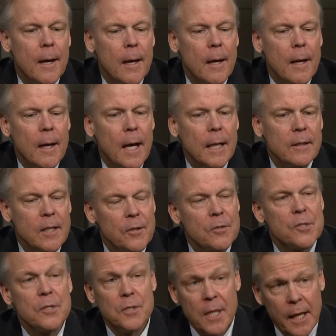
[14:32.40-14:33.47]
Uh, I think
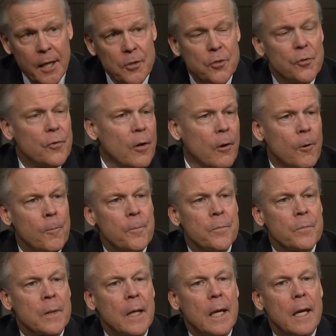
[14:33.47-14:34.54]
there's a danger, though,
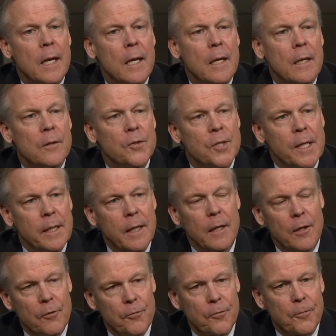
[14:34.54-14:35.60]
in thinking
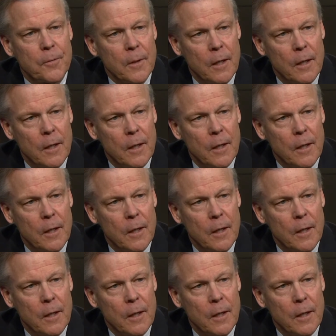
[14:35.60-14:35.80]
of,